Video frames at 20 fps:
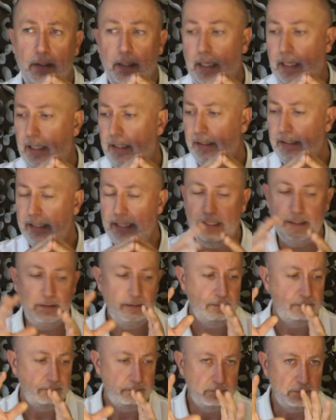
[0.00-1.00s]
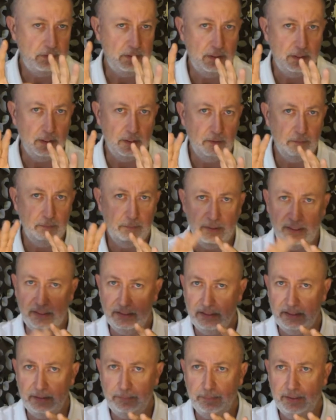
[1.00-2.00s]
And again, you know,
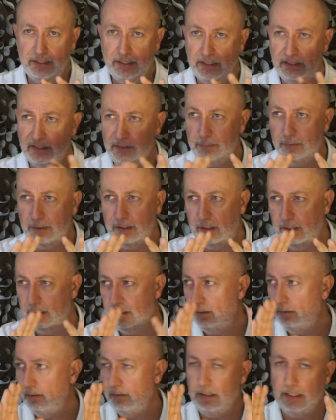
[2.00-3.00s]
PCP, Springer,